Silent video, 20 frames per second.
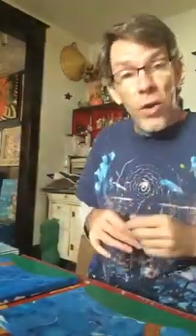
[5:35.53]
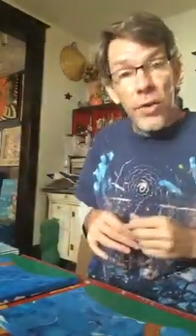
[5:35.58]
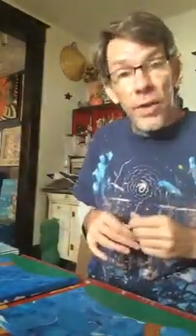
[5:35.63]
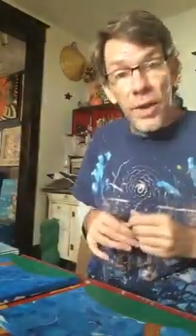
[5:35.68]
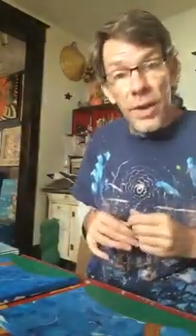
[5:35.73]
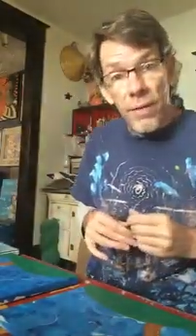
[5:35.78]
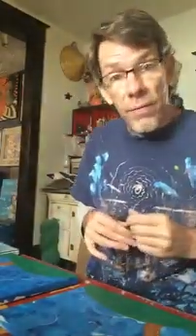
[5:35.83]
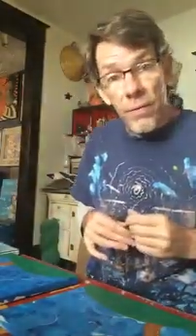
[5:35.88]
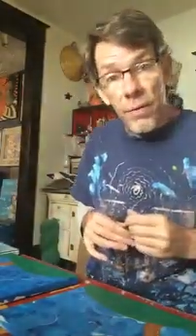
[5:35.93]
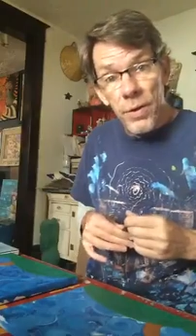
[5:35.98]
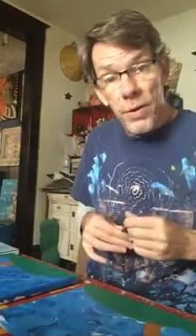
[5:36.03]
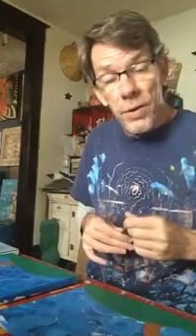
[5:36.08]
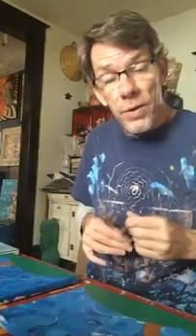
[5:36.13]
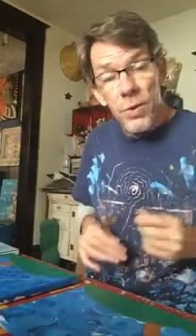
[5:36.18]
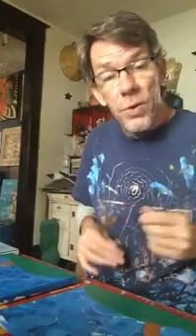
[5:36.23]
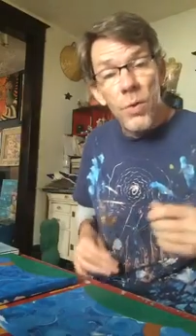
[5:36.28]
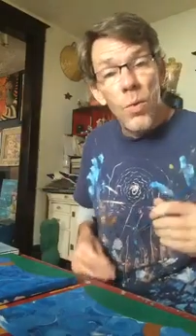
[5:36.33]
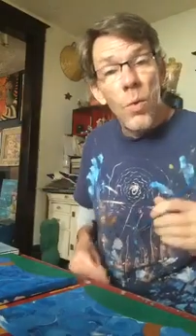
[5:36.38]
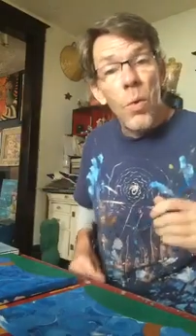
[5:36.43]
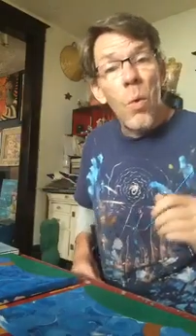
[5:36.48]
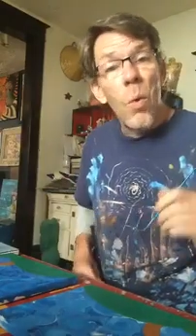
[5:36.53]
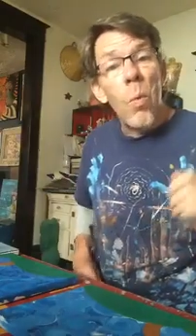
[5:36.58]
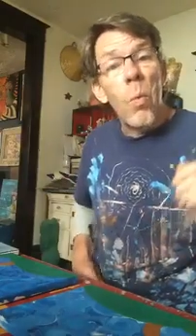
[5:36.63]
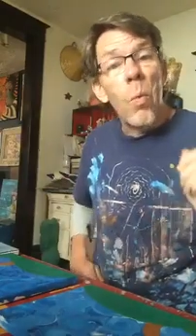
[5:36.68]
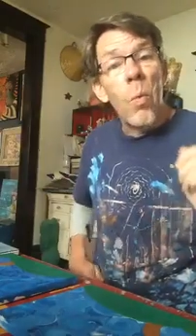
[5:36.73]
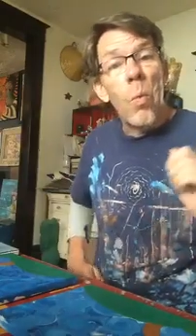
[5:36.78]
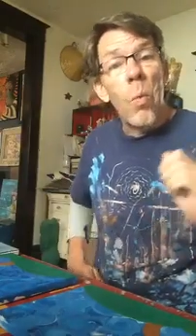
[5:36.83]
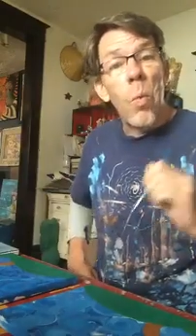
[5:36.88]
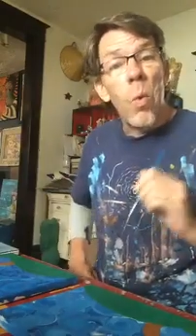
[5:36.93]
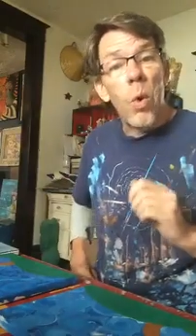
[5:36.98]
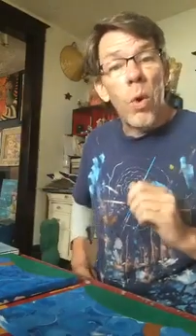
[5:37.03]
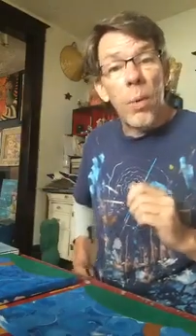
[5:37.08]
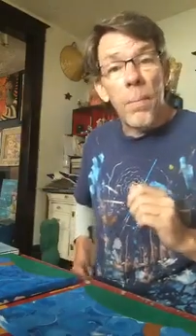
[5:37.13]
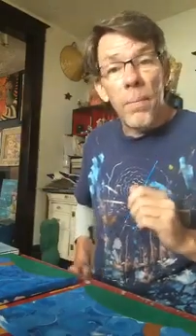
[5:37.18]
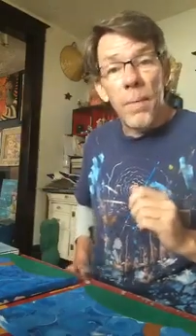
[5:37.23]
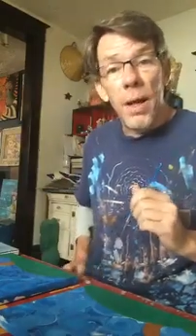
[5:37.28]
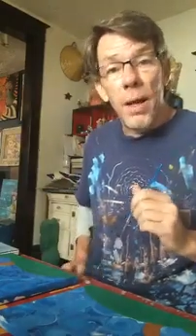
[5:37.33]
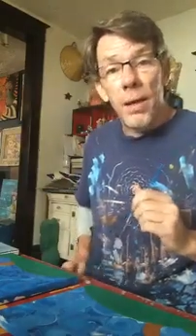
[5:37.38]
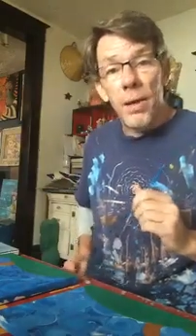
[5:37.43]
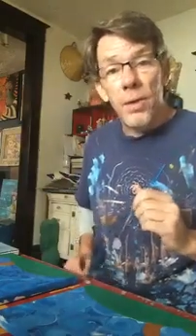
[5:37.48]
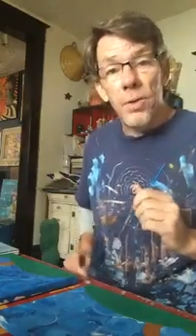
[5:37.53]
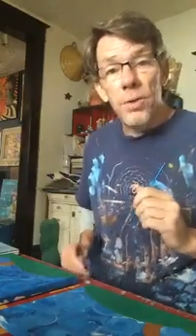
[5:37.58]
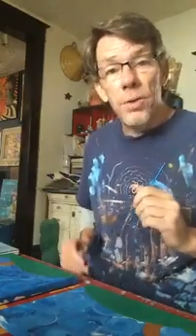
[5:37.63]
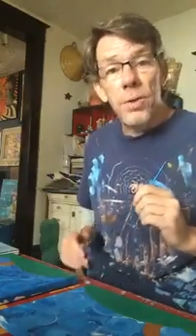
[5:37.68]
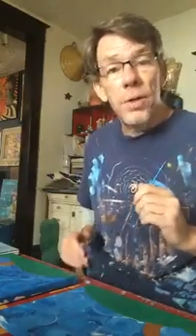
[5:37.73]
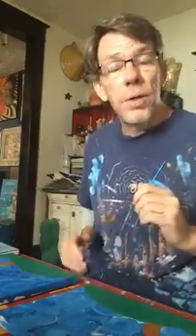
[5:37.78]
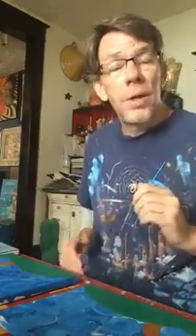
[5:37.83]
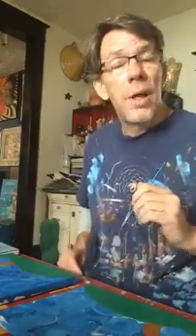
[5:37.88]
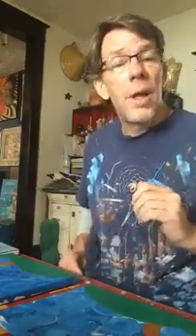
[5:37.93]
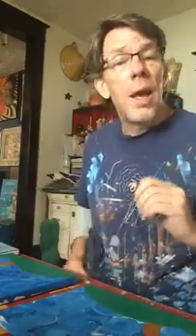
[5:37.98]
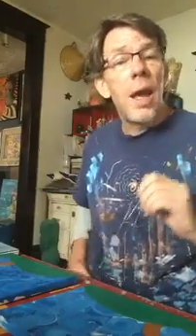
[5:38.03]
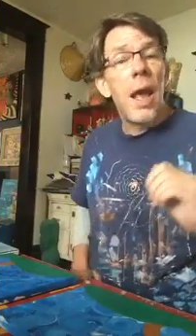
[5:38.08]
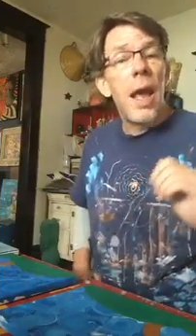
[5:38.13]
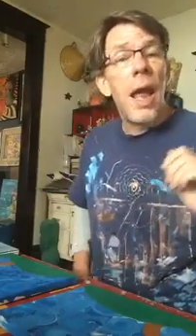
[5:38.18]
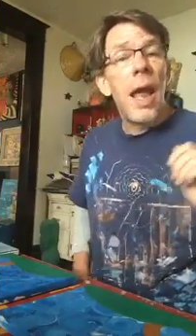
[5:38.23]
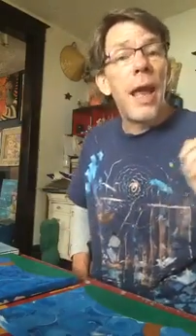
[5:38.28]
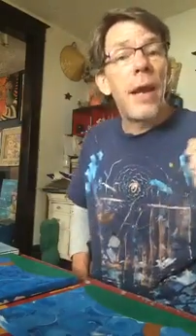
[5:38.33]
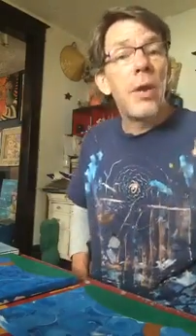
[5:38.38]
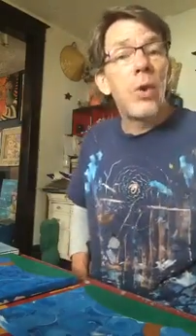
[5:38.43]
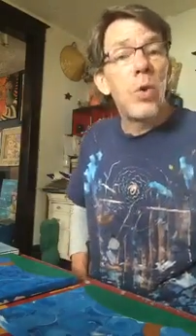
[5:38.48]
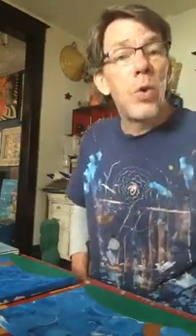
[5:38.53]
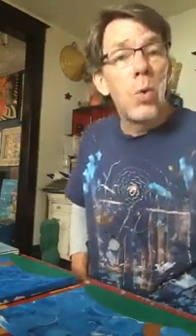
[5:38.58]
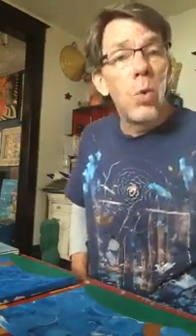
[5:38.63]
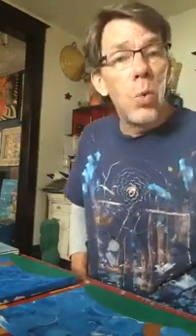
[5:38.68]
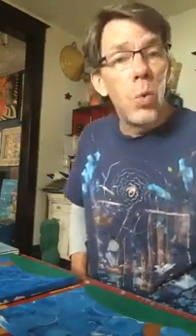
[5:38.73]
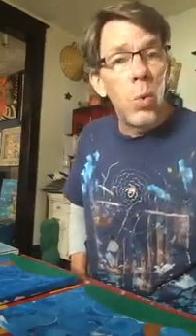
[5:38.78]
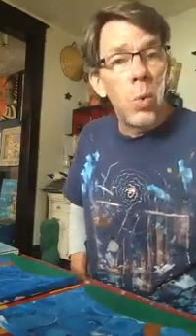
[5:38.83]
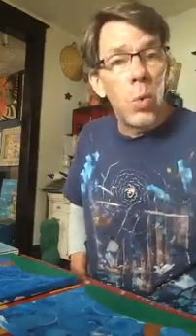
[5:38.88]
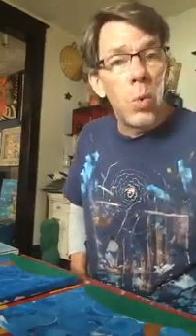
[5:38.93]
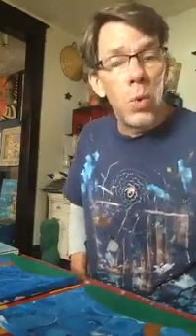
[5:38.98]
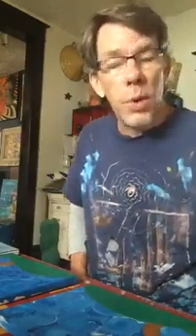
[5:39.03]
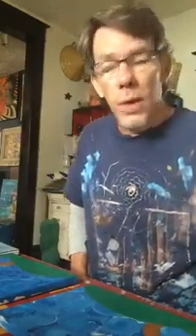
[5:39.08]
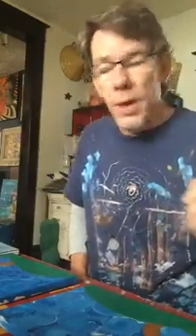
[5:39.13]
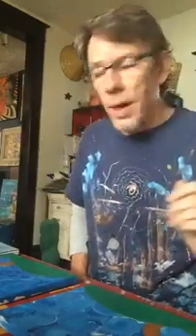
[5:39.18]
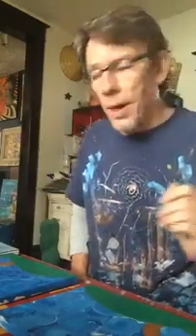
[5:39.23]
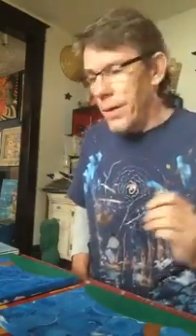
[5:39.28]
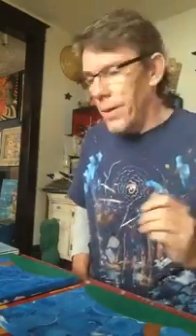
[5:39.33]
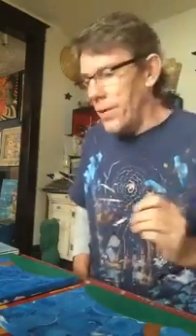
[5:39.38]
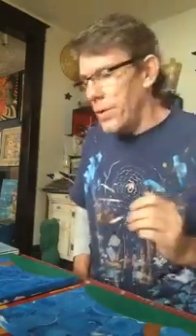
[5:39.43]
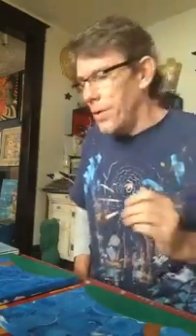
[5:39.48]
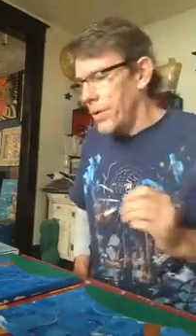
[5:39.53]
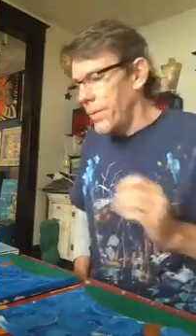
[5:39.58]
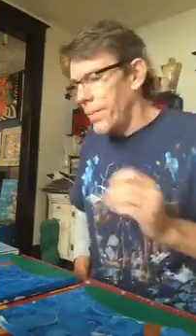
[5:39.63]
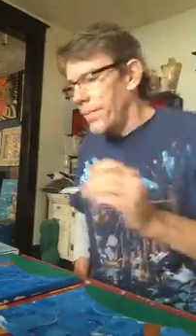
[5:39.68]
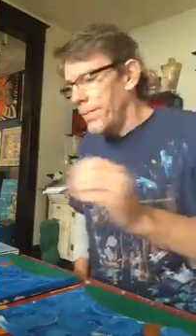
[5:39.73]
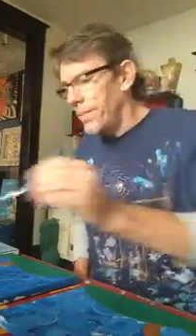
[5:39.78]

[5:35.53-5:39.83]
the difference warm colors and cool colors.